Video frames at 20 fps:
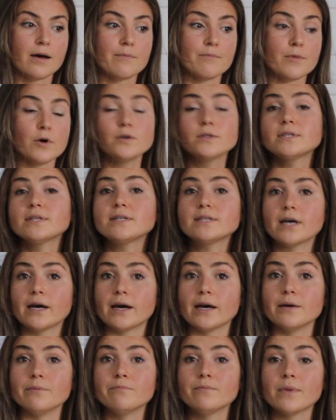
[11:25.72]
Most of the
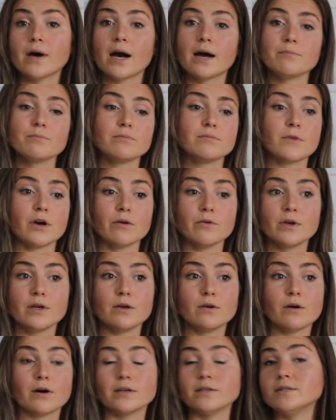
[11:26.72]
time, I'm
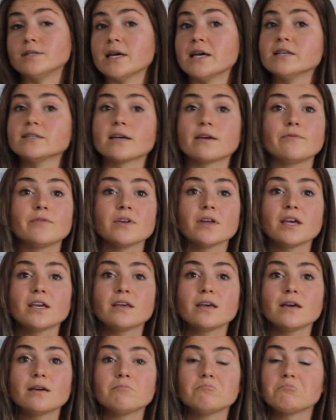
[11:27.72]
going on days I feel
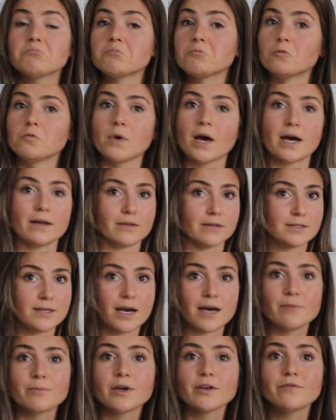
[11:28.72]
like it, at the
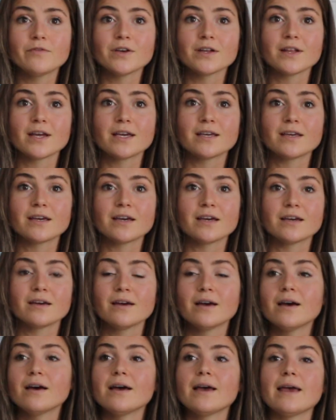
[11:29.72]
time I feel like
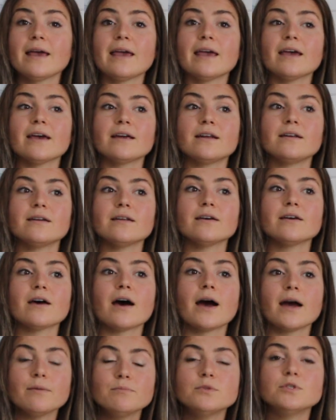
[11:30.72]
it, and
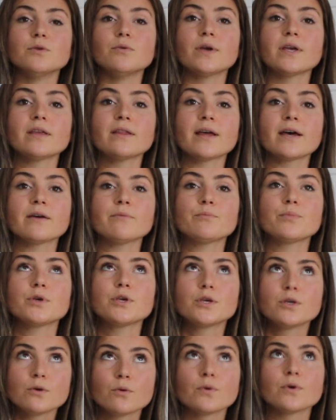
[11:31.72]
I'm doing that
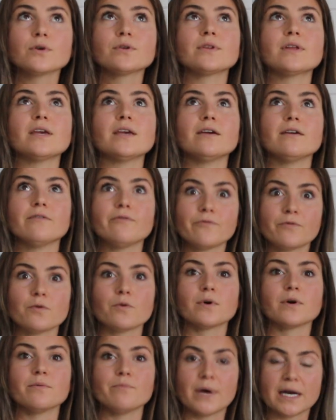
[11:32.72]
purely
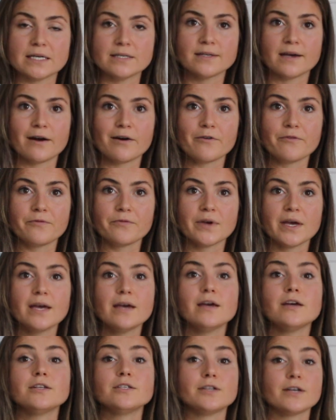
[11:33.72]
for myself.
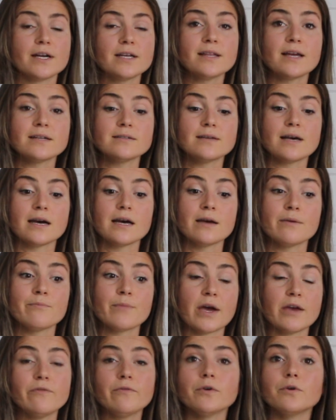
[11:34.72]
During that time,
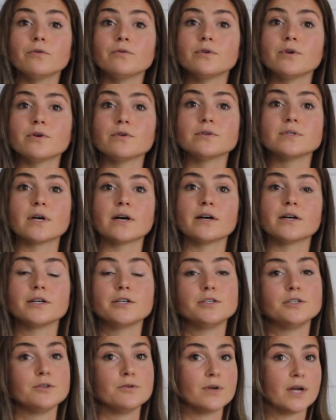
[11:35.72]
my phone goes
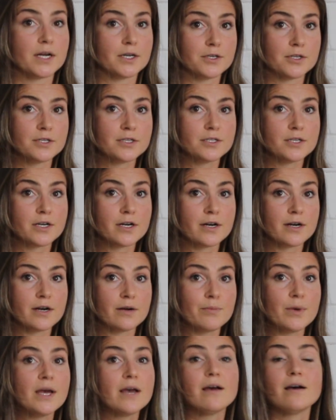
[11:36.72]
on Do Not
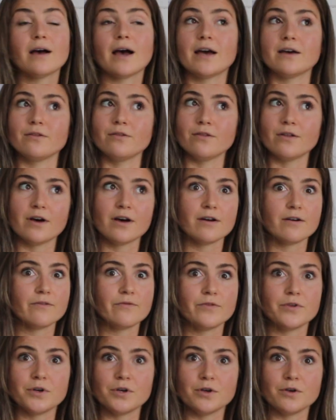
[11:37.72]
Disturb. I
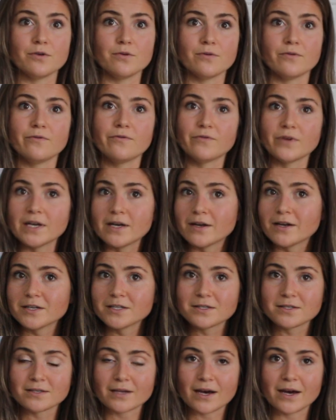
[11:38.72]
love the new
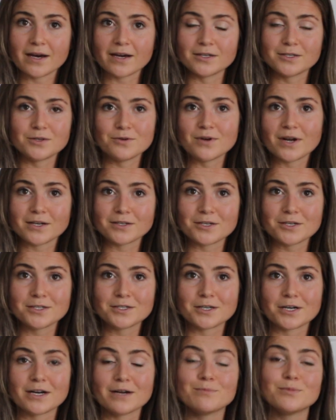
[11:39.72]
fitness Do Not
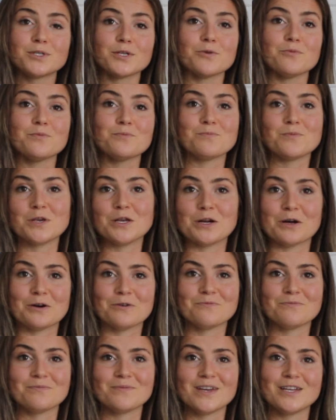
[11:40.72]
Disturb, so
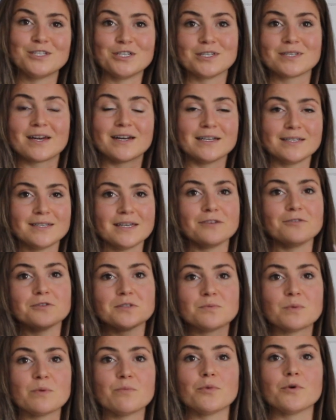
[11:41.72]
it just kind of
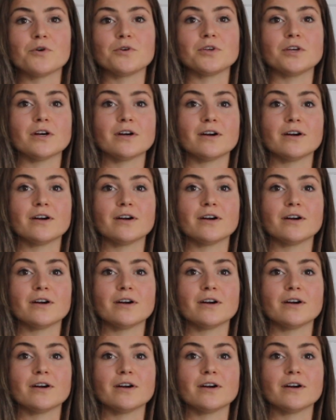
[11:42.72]
signals people